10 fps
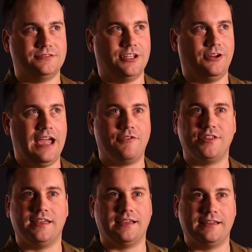You know,
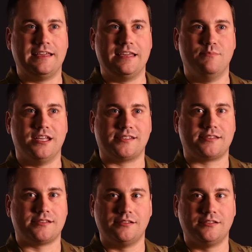everything
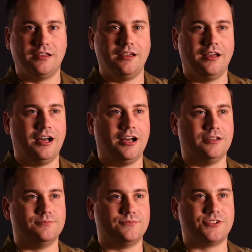emits.
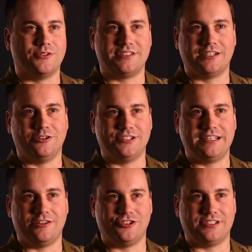Um, so a signal
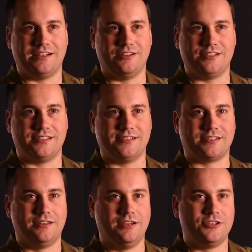intelligence analyst
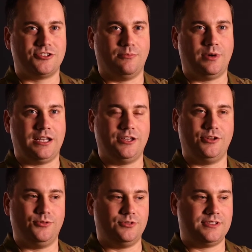is somebody
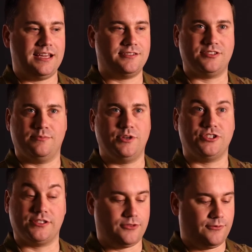who takes those
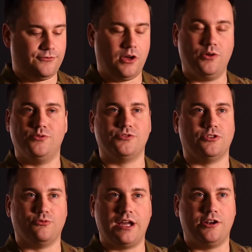emissions from phones
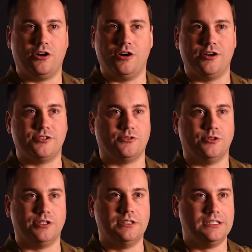or radars
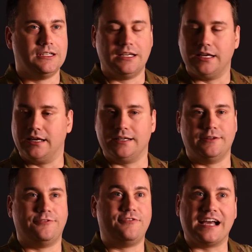or
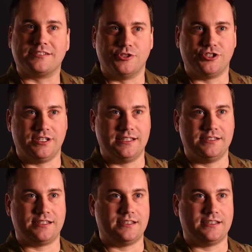uh, fax machines,